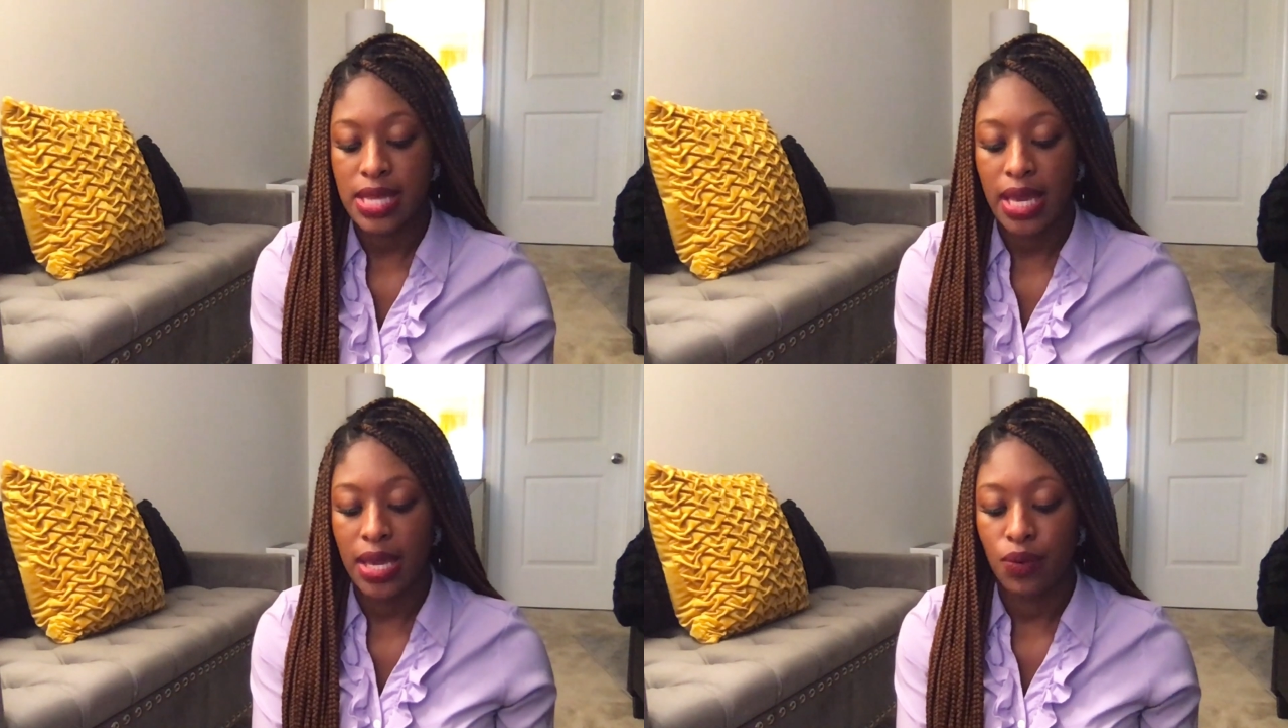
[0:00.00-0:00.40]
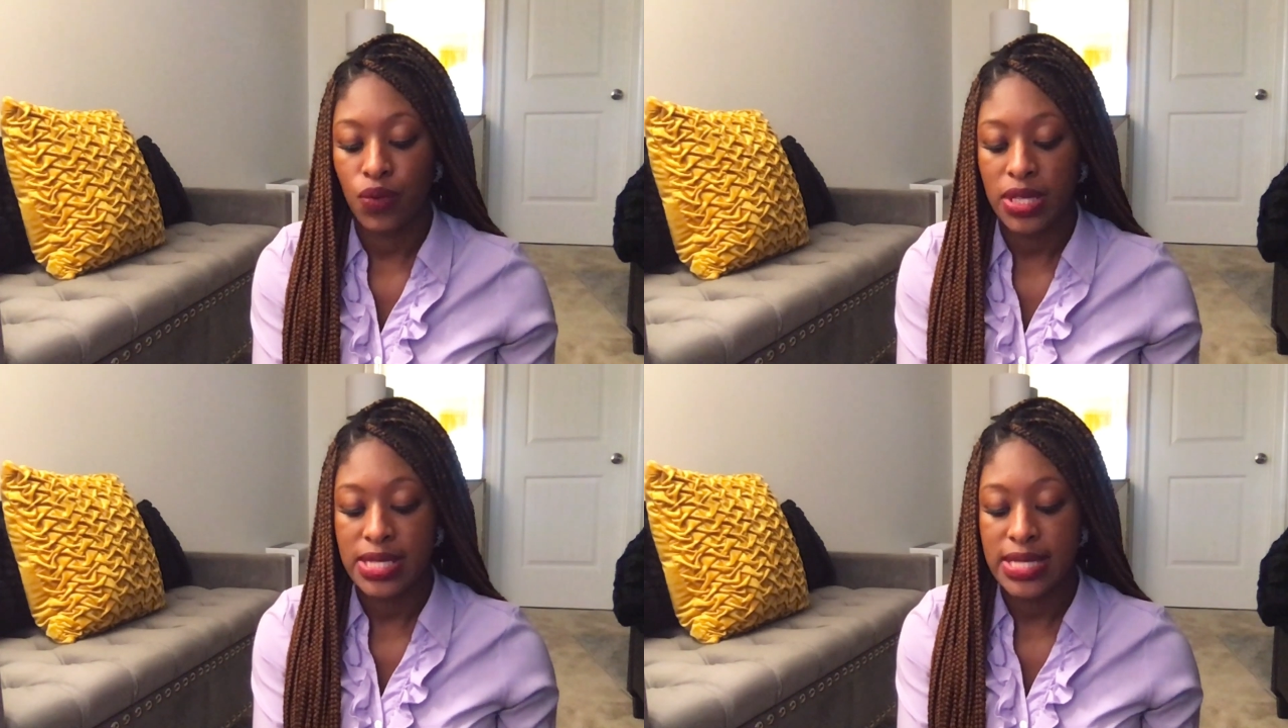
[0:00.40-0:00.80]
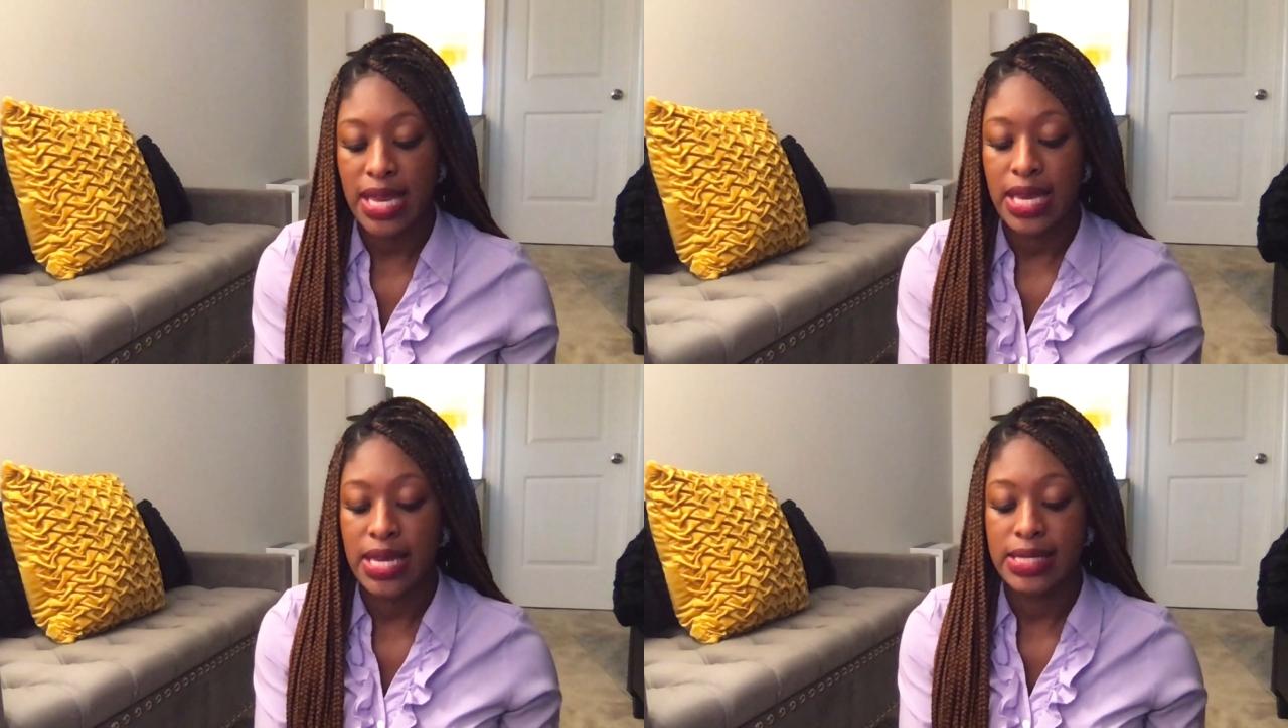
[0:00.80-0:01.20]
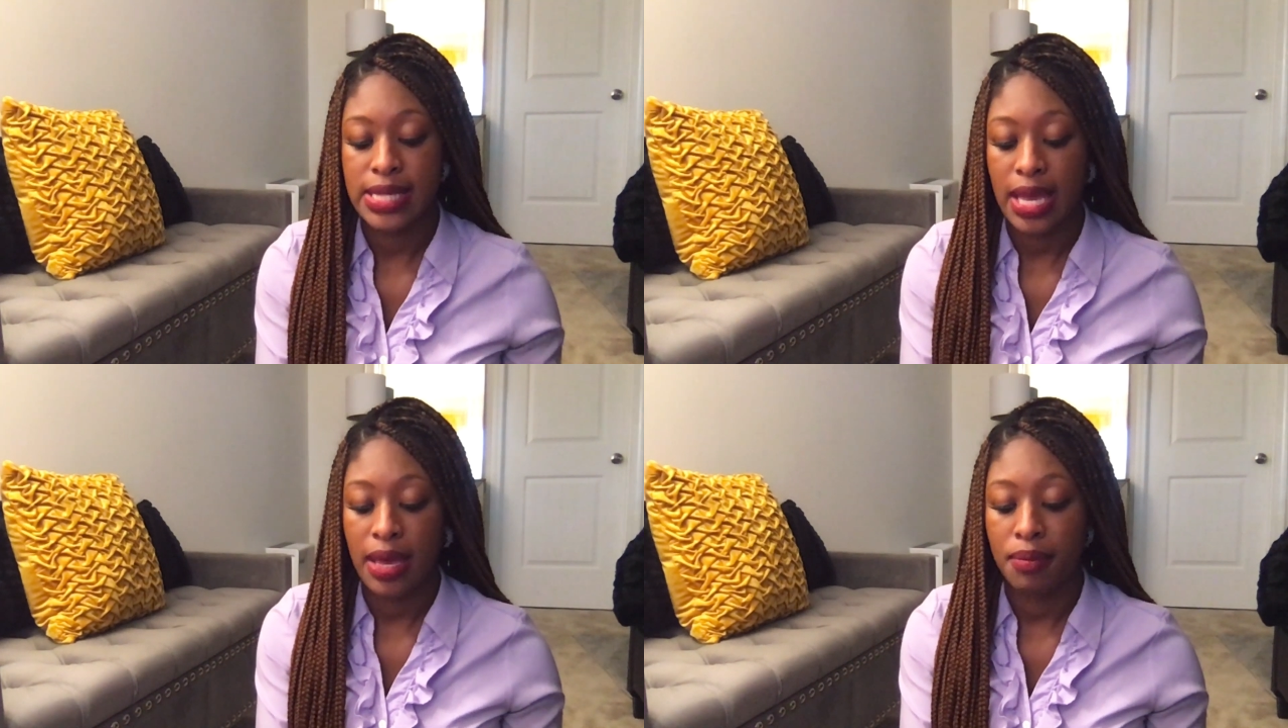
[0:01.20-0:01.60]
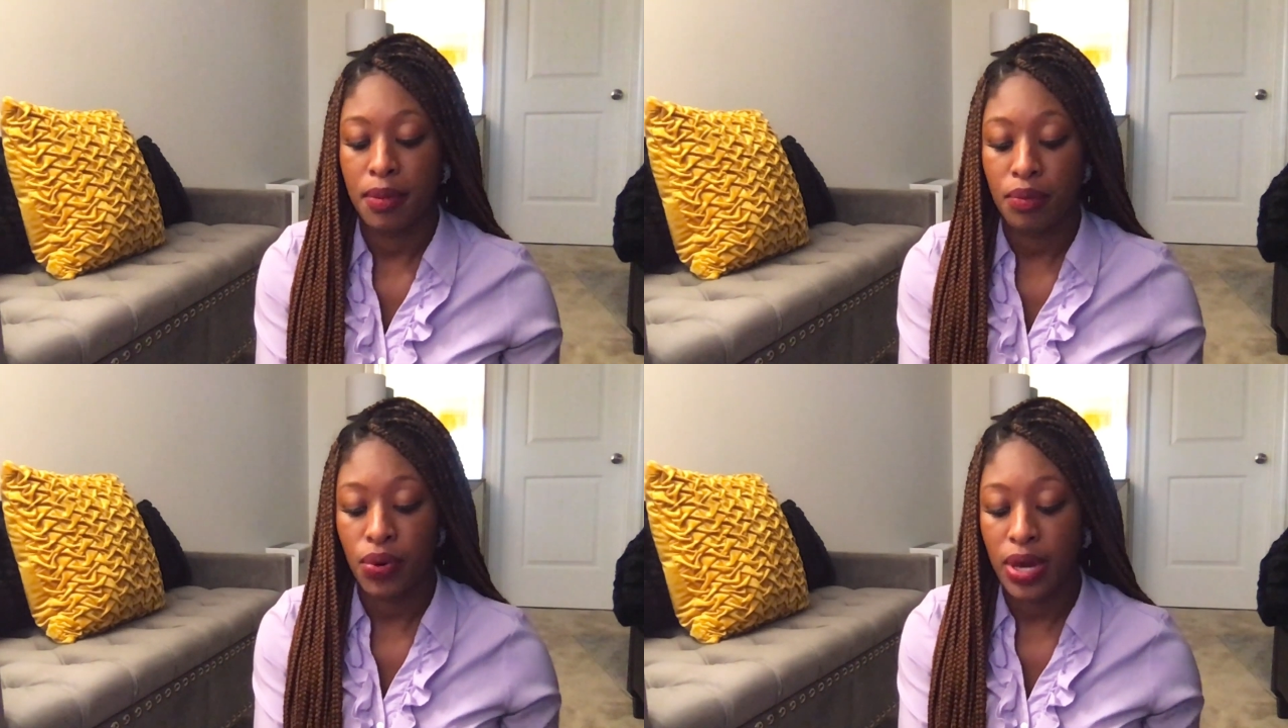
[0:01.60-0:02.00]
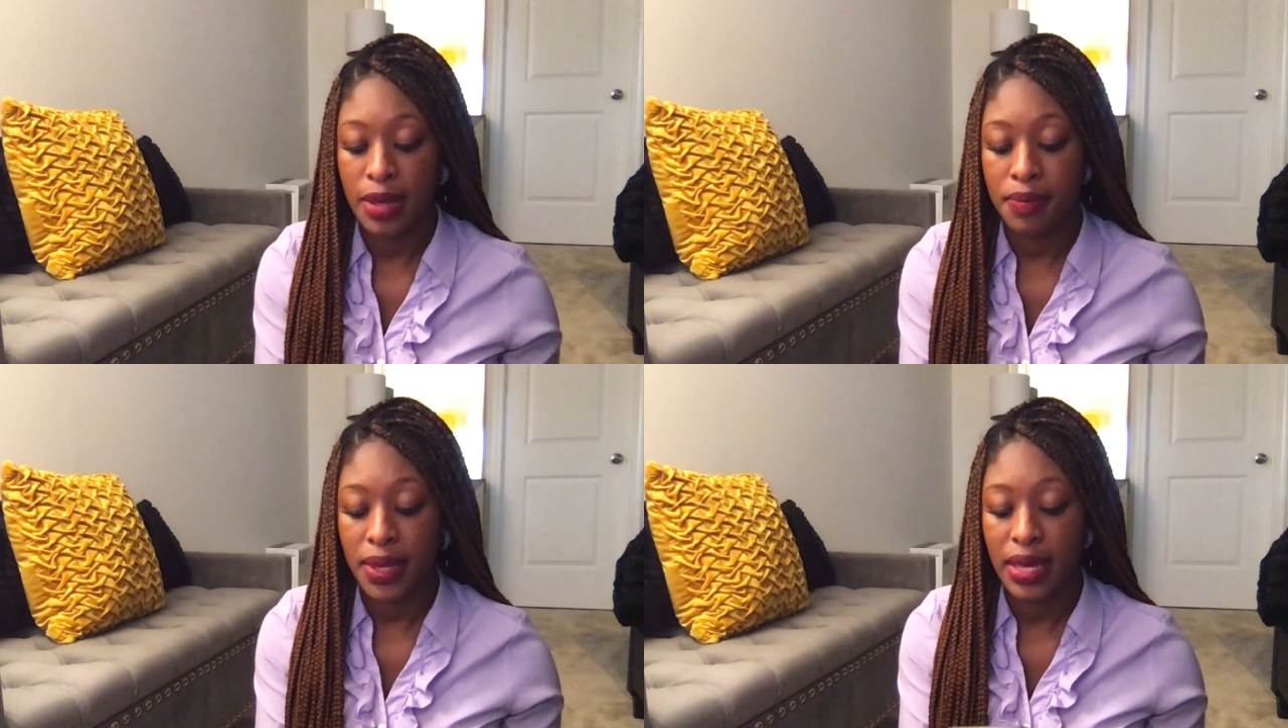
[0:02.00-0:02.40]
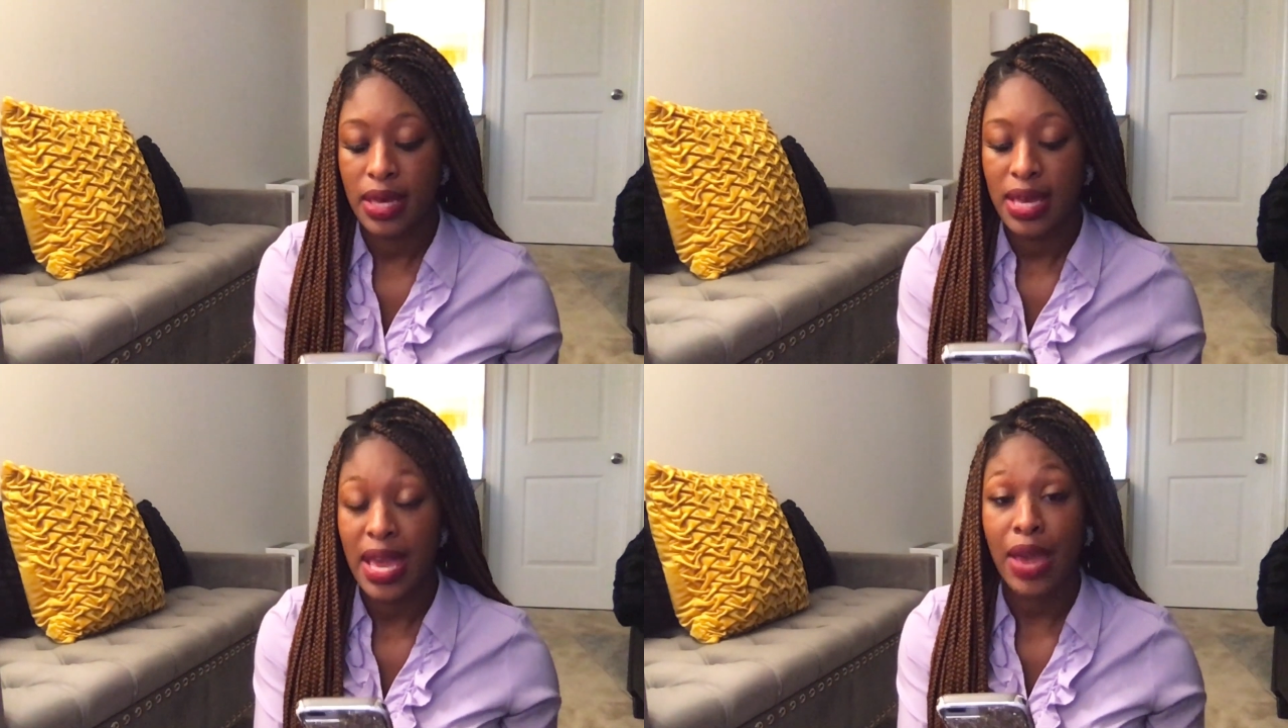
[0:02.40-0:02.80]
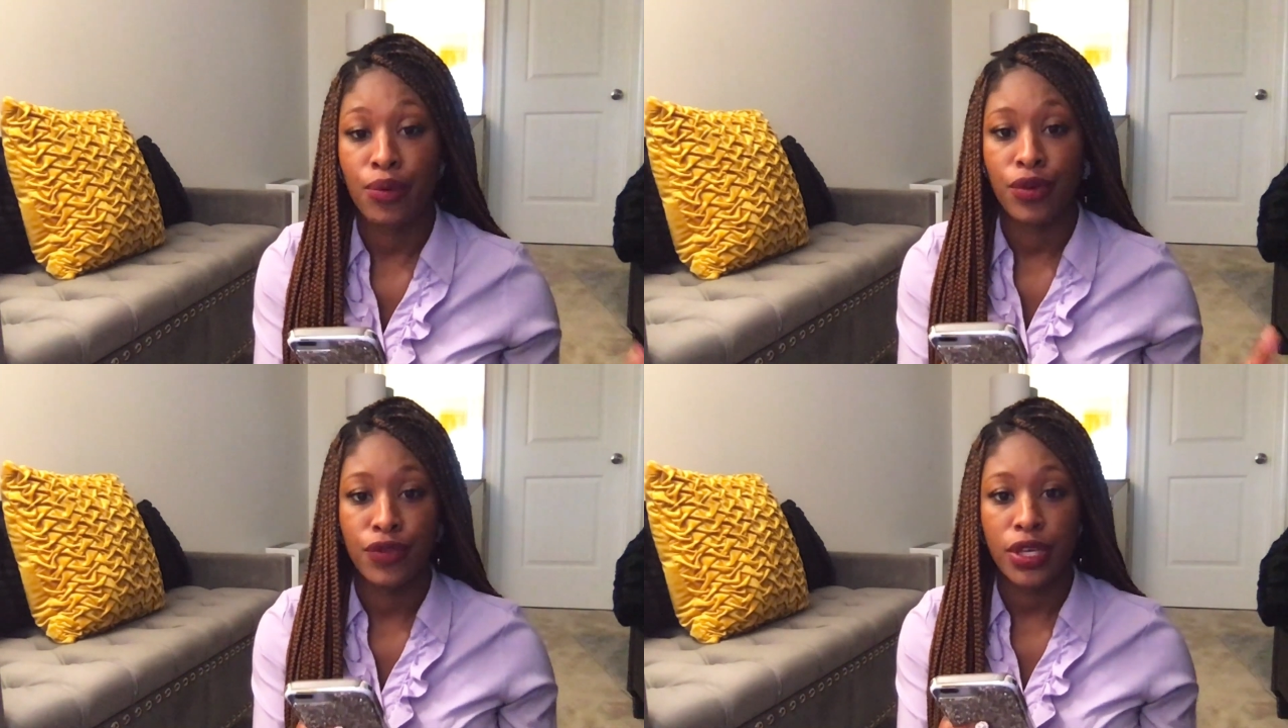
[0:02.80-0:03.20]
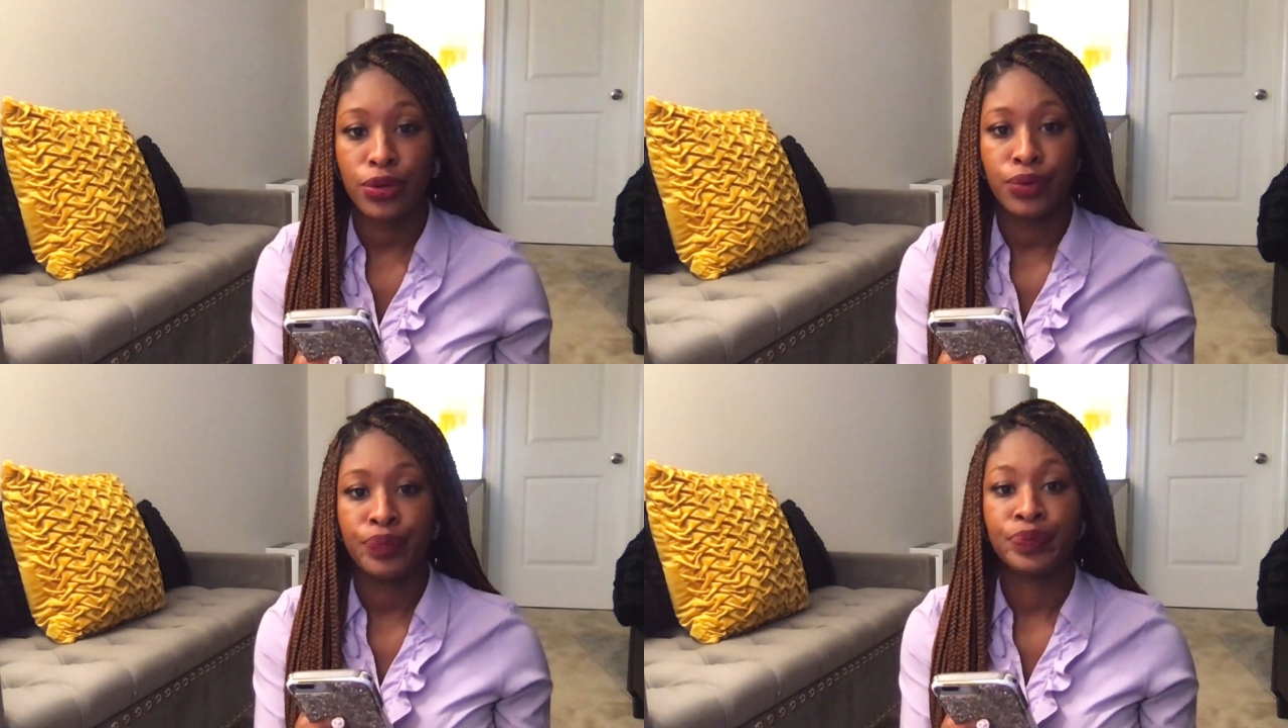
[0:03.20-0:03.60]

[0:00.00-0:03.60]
and Real Estate Exam Prep and Review,